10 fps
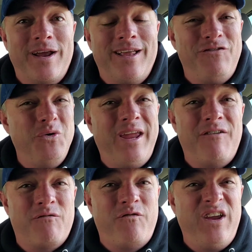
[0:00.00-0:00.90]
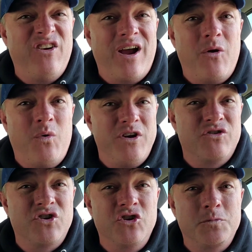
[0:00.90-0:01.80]
If you can't figure out what your
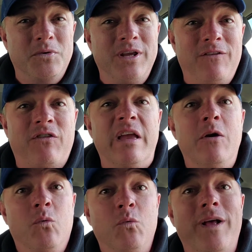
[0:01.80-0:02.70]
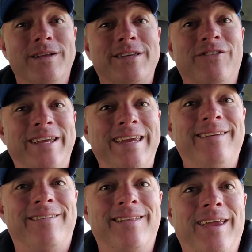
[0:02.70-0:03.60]
church believes relatively
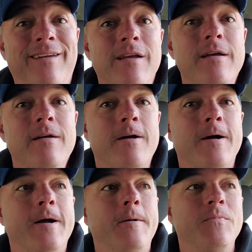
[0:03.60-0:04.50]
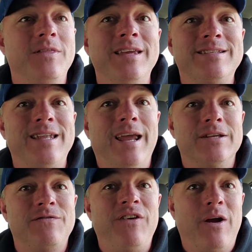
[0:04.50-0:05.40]
easily um, these days
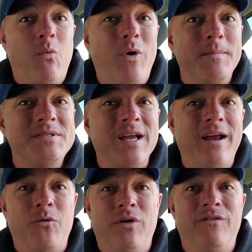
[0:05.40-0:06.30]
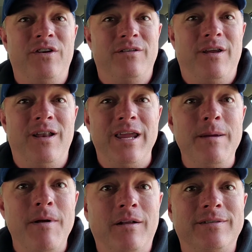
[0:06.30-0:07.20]
via website or even an
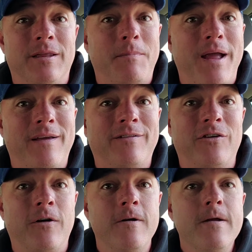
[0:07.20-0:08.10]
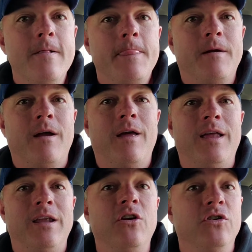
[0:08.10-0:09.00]
email to the pastor, uh,
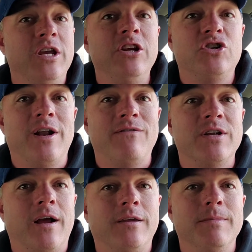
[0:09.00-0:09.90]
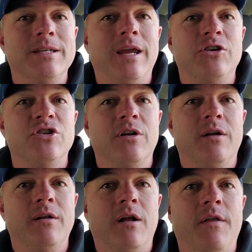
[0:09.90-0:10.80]
and he should have documentation on
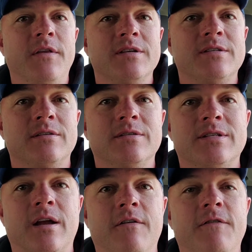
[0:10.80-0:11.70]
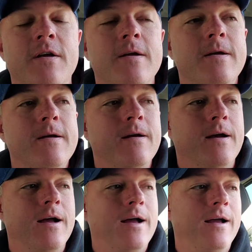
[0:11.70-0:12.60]
on this stuff
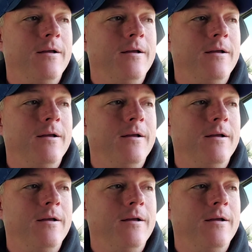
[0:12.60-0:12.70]
uh,